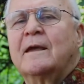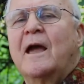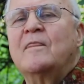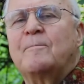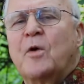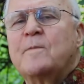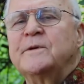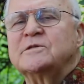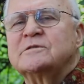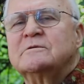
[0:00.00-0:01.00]
and the
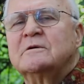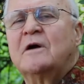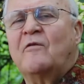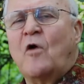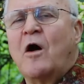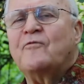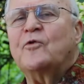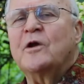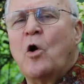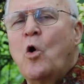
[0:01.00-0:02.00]
purpose of
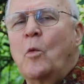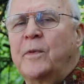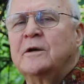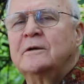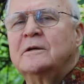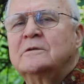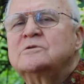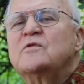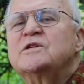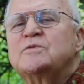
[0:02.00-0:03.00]
offering hope
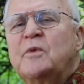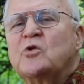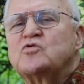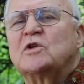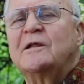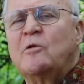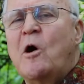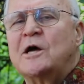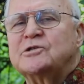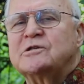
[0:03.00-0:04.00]
to the spiritually
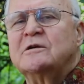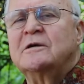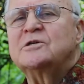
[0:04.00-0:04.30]
lost,